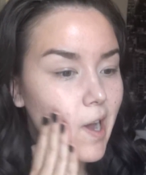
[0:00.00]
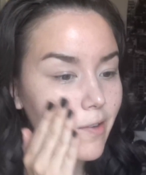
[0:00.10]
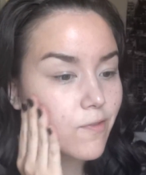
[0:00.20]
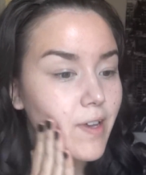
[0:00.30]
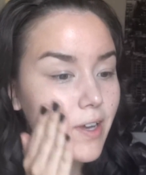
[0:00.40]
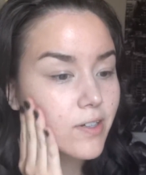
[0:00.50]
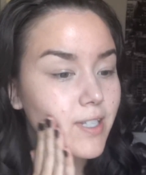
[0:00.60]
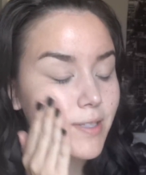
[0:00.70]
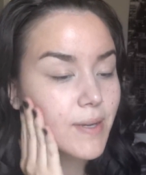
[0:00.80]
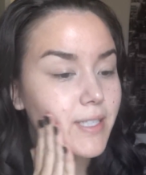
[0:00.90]
I'd figure
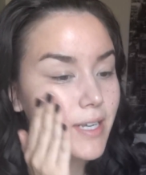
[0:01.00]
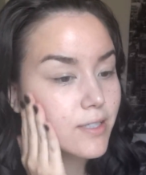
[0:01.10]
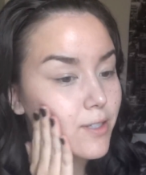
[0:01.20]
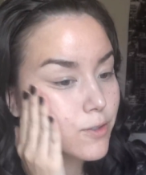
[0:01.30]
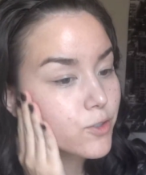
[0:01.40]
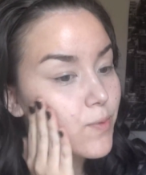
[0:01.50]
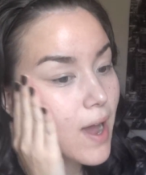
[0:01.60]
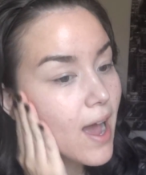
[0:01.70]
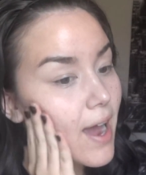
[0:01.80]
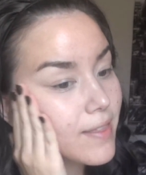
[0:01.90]
since my skin's so
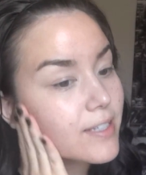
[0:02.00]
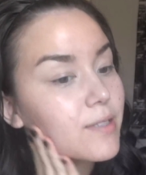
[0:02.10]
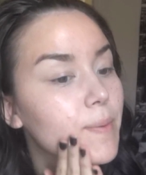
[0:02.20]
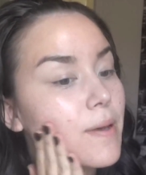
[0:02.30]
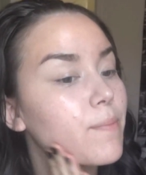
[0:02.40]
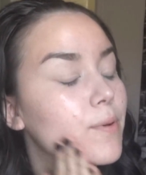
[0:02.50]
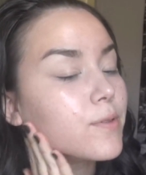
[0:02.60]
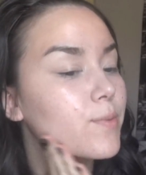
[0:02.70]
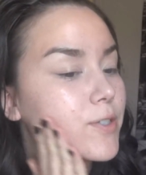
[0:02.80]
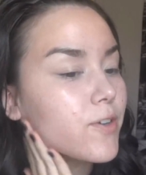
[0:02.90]
dry, these
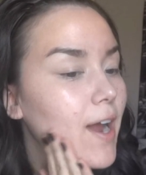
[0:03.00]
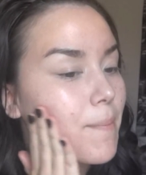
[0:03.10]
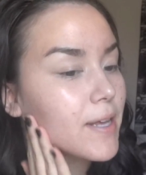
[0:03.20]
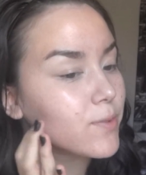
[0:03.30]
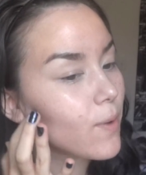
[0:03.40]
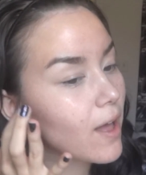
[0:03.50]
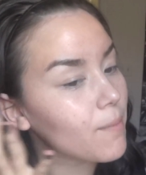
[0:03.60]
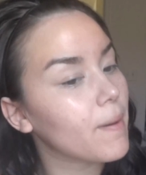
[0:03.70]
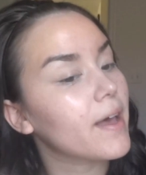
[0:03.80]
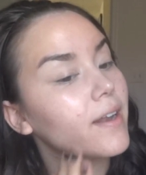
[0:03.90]
pimples would dry up as
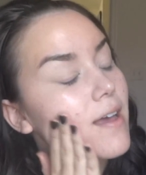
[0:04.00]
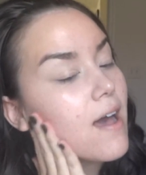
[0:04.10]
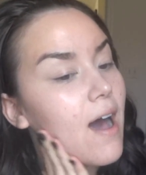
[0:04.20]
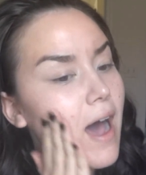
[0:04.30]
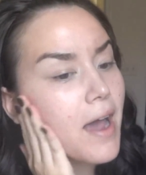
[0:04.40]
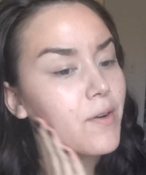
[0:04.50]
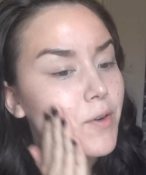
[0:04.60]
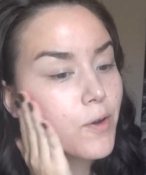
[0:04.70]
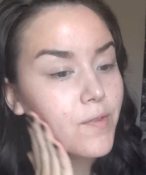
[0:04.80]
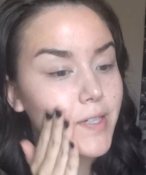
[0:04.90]
well, but I don't
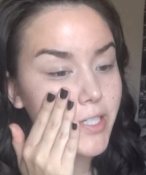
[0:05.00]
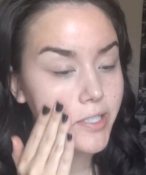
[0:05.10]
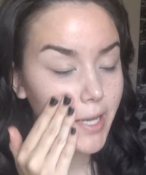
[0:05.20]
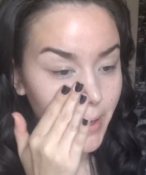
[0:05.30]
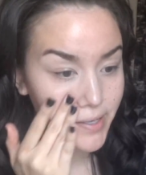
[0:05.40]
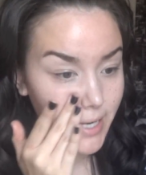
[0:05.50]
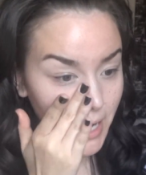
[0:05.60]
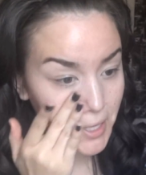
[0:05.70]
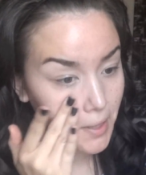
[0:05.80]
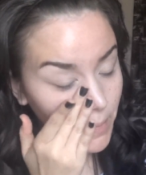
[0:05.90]
know if it's just
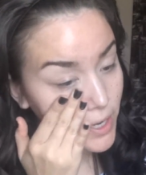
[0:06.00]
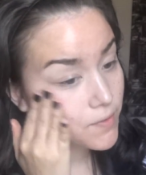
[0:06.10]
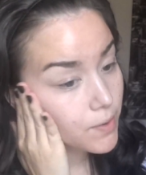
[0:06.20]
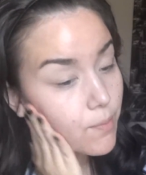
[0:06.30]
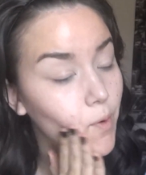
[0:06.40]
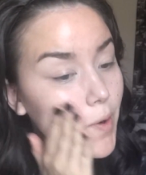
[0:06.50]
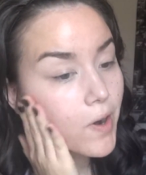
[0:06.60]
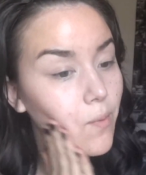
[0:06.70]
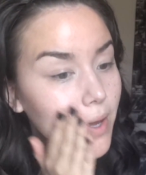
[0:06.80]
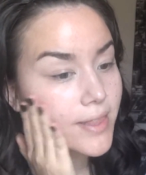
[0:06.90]
irritating them even
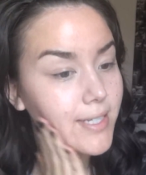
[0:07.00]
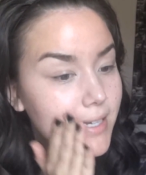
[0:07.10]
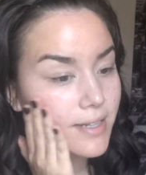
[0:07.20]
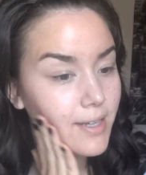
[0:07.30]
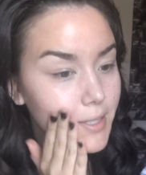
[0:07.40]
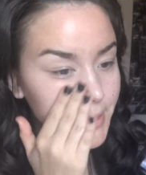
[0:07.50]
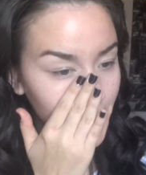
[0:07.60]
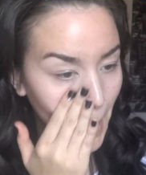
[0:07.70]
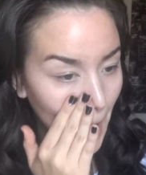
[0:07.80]
more or what the deal is.